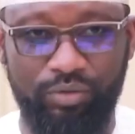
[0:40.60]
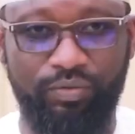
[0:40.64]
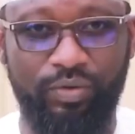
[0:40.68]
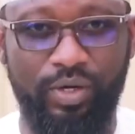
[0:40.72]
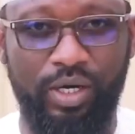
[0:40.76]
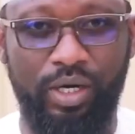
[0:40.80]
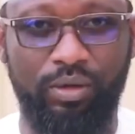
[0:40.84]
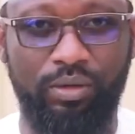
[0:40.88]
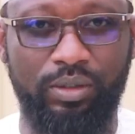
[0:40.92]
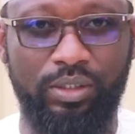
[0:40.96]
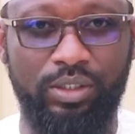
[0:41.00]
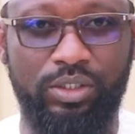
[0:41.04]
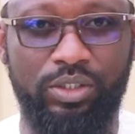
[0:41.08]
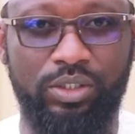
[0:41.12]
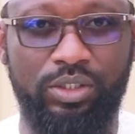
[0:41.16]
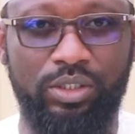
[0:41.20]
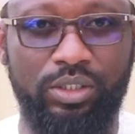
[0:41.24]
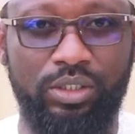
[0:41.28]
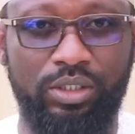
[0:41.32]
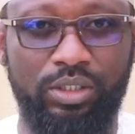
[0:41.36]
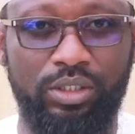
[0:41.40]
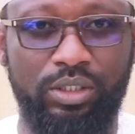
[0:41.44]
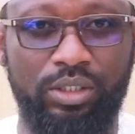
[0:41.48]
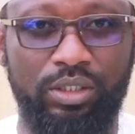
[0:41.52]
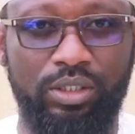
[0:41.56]
of ours
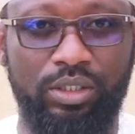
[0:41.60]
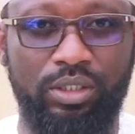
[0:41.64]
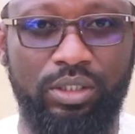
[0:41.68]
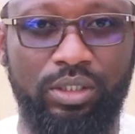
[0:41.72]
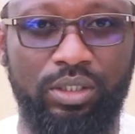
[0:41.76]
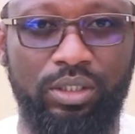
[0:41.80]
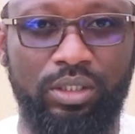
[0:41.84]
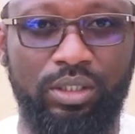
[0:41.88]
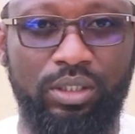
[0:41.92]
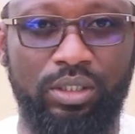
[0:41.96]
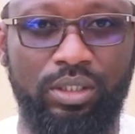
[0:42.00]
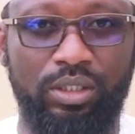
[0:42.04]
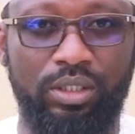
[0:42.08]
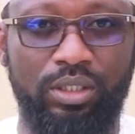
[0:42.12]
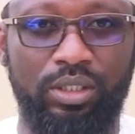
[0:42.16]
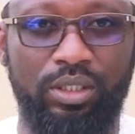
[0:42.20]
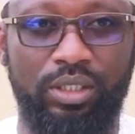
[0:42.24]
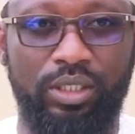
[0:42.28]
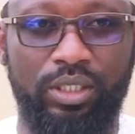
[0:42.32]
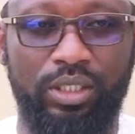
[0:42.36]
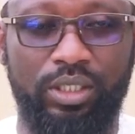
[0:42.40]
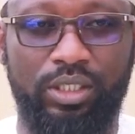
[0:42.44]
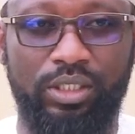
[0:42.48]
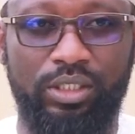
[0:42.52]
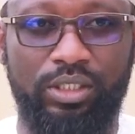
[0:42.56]

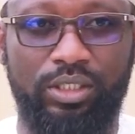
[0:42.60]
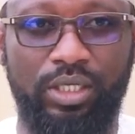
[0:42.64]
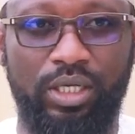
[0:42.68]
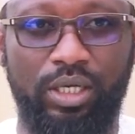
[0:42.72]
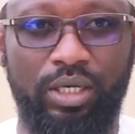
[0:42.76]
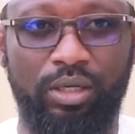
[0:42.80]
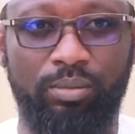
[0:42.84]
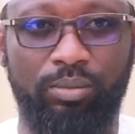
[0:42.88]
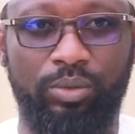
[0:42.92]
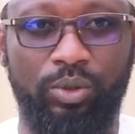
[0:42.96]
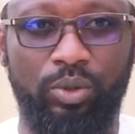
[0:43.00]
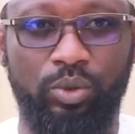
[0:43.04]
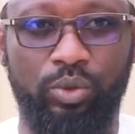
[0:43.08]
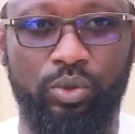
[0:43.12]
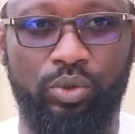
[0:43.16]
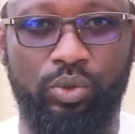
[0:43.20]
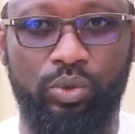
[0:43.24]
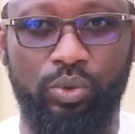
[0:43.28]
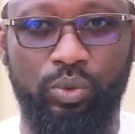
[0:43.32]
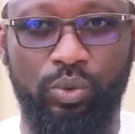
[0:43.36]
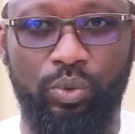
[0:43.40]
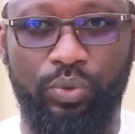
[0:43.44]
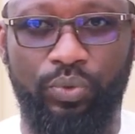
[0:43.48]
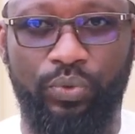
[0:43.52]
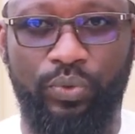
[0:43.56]
in the kitab
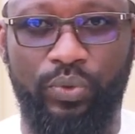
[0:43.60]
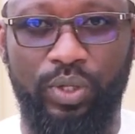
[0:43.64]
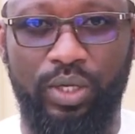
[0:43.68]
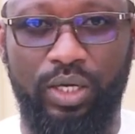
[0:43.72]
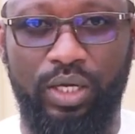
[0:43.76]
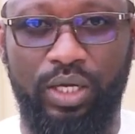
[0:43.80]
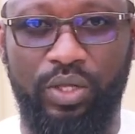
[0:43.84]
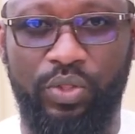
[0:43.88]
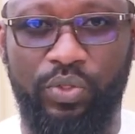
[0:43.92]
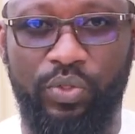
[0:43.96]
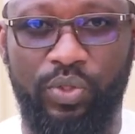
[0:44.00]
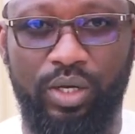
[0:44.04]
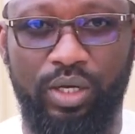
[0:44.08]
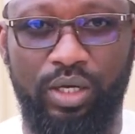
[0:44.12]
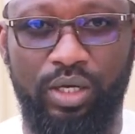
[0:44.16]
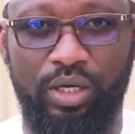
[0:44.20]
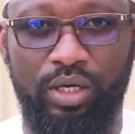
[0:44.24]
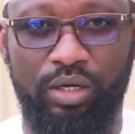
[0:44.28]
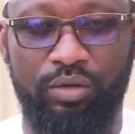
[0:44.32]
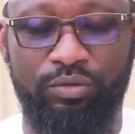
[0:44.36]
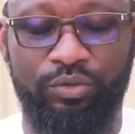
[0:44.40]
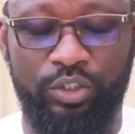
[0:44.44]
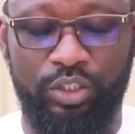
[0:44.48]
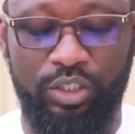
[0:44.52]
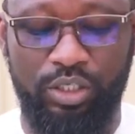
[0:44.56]
Usool Thalatha
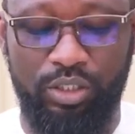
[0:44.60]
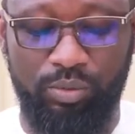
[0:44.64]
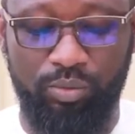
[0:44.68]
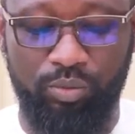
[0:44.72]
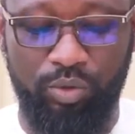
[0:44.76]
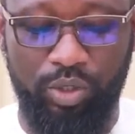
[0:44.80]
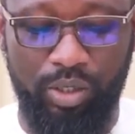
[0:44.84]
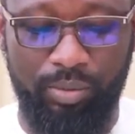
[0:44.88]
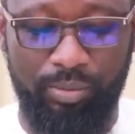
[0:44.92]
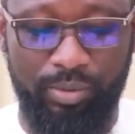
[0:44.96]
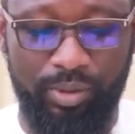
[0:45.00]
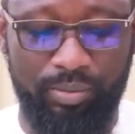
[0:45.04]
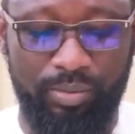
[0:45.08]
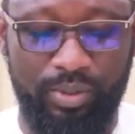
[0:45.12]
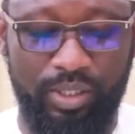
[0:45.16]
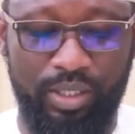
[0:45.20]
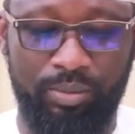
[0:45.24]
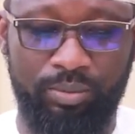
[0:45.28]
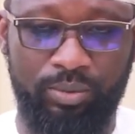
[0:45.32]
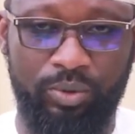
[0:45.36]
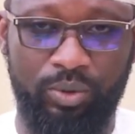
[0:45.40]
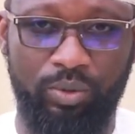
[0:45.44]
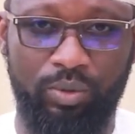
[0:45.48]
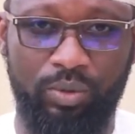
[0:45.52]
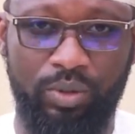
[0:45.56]
of Sheikh Muhammad bin
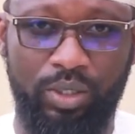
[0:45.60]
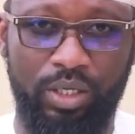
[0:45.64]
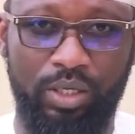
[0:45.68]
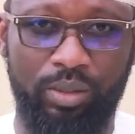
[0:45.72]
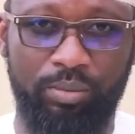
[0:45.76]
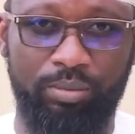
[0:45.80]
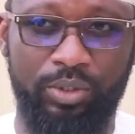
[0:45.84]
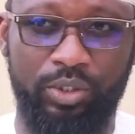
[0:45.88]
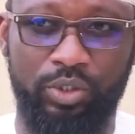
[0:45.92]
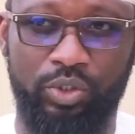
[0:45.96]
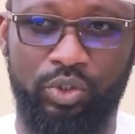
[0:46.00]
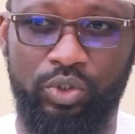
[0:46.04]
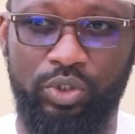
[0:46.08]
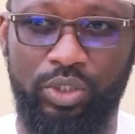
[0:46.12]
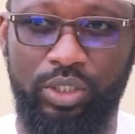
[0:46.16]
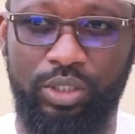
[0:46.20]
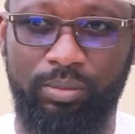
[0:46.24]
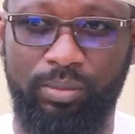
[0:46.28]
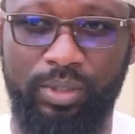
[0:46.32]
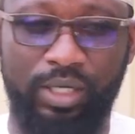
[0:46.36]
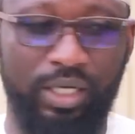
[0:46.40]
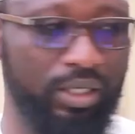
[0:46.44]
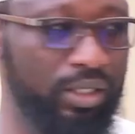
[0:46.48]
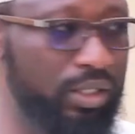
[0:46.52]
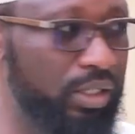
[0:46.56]
Abdul Wahab bin
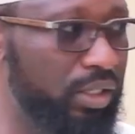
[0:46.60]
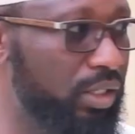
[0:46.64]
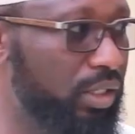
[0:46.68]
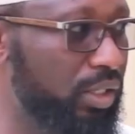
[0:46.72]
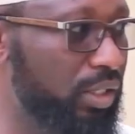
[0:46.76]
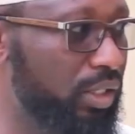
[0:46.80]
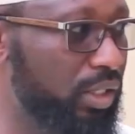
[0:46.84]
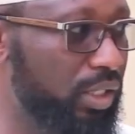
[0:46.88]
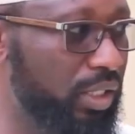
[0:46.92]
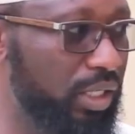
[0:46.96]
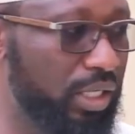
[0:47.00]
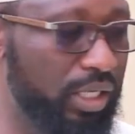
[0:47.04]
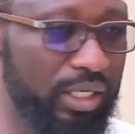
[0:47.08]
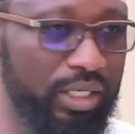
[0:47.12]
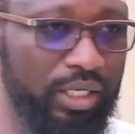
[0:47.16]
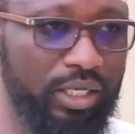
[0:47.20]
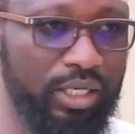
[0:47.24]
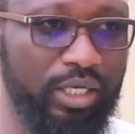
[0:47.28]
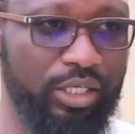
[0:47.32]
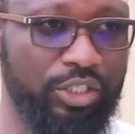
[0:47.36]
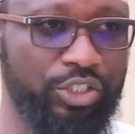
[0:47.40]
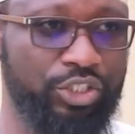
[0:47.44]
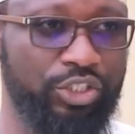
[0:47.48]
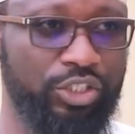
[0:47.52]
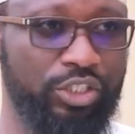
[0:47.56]
Sulaiman
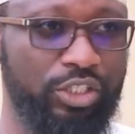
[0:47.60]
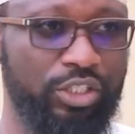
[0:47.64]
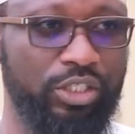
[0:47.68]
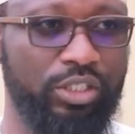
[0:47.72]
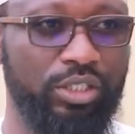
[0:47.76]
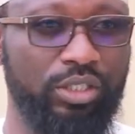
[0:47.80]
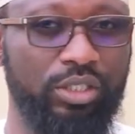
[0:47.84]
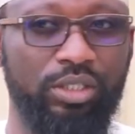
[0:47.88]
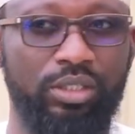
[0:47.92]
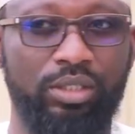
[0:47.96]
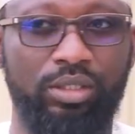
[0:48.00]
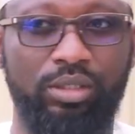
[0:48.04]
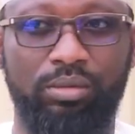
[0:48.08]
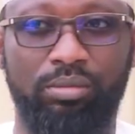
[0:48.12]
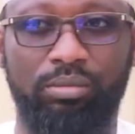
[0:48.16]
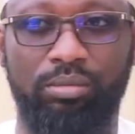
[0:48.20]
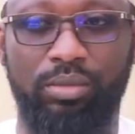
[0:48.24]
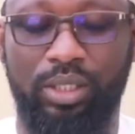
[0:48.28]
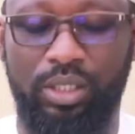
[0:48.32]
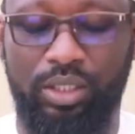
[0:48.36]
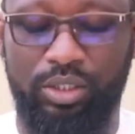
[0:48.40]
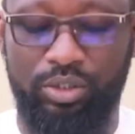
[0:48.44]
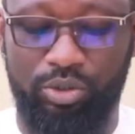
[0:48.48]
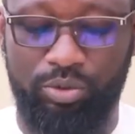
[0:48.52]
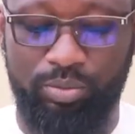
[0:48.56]
al-Najdi.
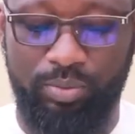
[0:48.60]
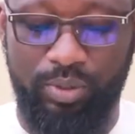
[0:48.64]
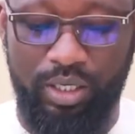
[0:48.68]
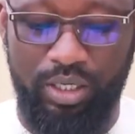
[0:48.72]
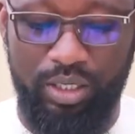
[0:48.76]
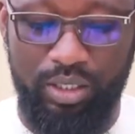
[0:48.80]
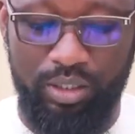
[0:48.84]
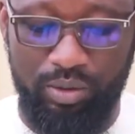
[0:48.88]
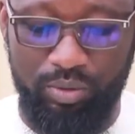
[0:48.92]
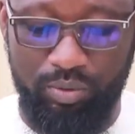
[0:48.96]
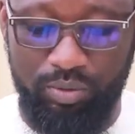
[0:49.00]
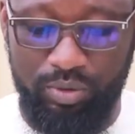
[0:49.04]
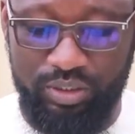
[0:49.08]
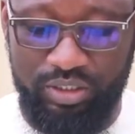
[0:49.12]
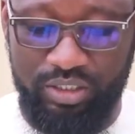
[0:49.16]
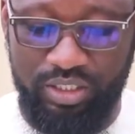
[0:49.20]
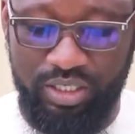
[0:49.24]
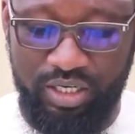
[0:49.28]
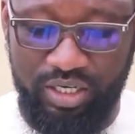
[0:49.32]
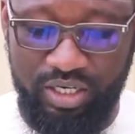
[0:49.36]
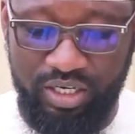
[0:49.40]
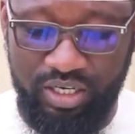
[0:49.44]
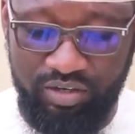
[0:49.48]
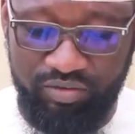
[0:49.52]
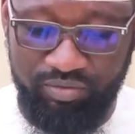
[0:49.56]
May Allah subhanahu wa
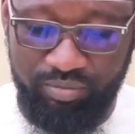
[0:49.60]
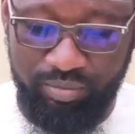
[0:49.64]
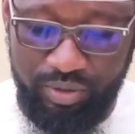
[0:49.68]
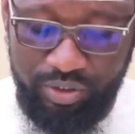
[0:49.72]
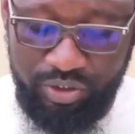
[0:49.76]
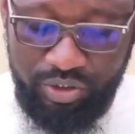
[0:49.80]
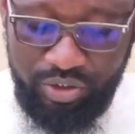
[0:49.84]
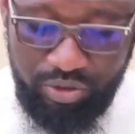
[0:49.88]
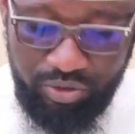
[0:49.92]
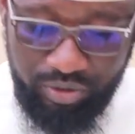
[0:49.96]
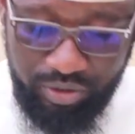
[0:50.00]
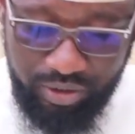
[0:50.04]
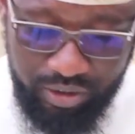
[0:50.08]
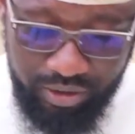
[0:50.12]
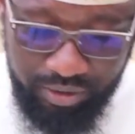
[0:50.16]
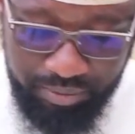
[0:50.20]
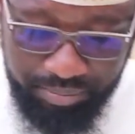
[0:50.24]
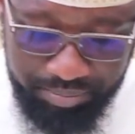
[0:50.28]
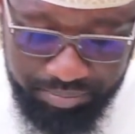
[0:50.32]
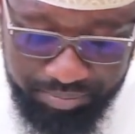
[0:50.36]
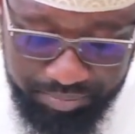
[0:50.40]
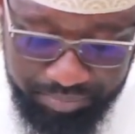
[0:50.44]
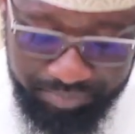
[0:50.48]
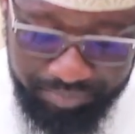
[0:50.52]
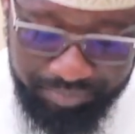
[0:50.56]
ta'ala have mercy on
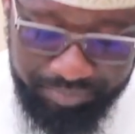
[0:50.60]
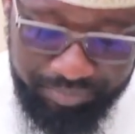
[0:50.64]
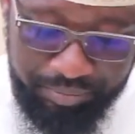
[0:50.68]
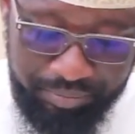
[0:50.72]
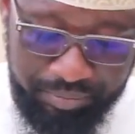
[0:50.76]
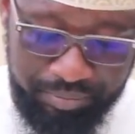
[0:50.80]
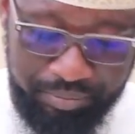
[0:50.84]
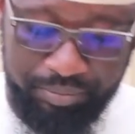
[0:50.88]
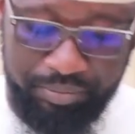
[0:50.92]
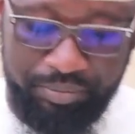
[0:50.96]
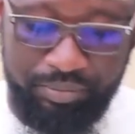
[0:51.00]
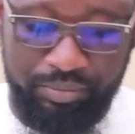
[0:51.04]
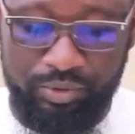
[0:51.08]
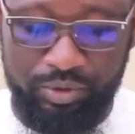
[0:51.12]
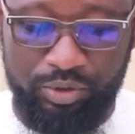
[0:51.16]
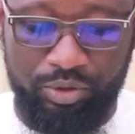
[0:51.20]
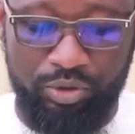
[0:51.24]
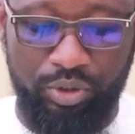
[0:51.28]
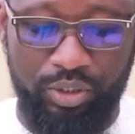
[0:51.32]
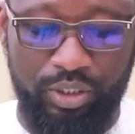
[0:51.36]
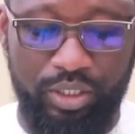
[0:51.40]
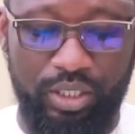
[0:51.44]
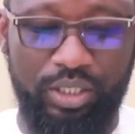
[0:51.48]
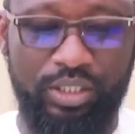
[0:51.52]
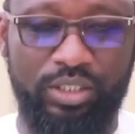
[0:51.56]
him.
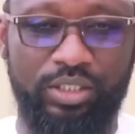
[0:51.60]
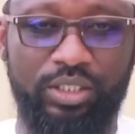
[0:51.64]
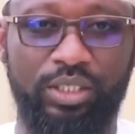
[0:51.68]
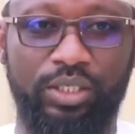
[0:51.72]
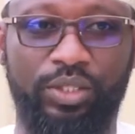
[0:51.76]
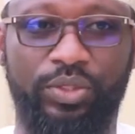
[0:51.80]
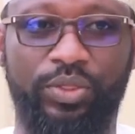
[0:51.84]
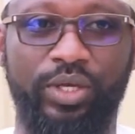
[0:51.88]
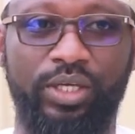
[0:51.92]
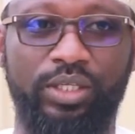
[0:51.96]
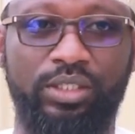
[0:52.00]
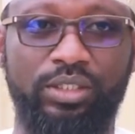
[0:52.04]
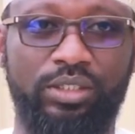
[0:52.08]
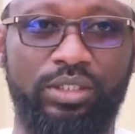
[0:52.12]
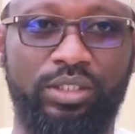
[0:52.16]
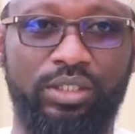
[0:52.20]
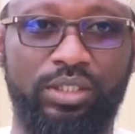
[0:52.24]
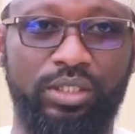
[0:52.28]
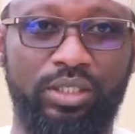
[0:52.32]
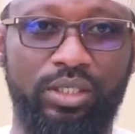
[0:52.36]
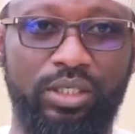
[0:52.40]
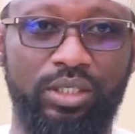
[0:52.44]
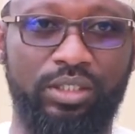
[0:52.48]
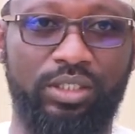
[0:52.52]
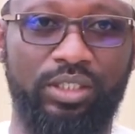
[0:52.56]
Today is the tenth
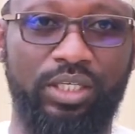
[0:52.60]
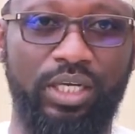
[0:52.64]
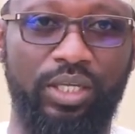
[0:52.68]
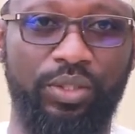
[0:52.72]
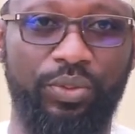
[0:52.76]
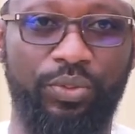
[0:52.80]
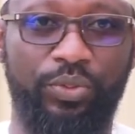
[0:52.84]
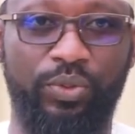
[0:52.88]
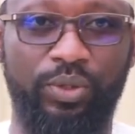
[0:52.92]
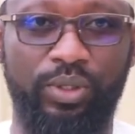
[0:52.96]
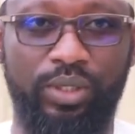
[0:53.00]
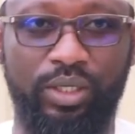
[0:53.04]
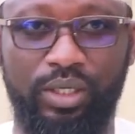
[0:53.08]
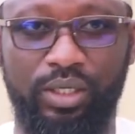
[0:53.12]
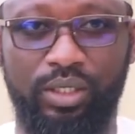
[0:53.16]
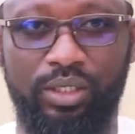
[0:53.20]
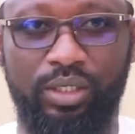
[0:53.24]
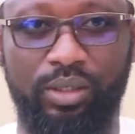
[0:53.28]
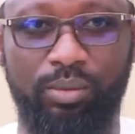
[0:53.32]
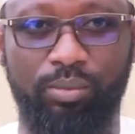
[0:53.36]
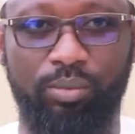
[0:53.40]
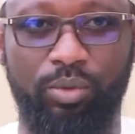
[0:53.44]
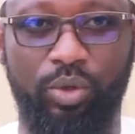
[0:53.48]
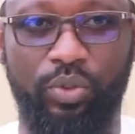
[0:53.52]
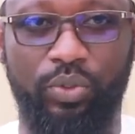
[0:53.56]
day in
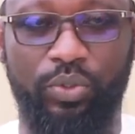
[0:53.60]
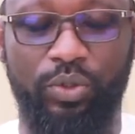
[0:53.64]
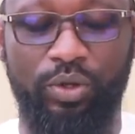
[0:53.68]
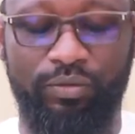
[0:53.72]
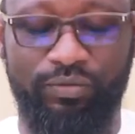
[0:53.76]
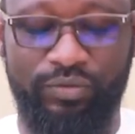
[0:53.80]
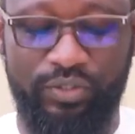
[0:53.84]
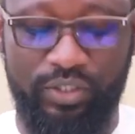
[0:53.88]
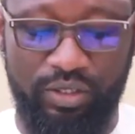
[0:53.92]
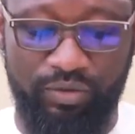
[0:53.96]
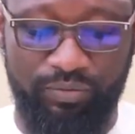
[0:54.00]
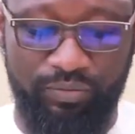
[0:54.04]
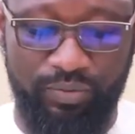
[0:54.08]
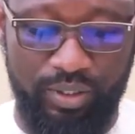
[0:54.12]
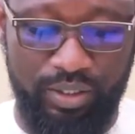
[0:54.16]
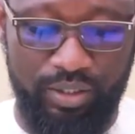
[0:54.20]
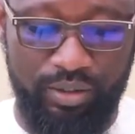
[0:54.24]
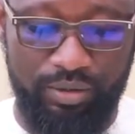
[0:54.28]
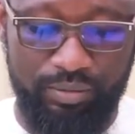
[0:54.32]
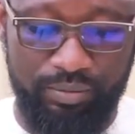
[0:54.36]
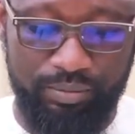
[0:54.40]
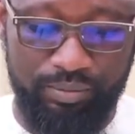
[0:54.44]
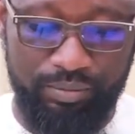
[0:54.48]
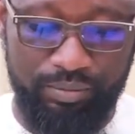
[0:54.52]
the month of Safar.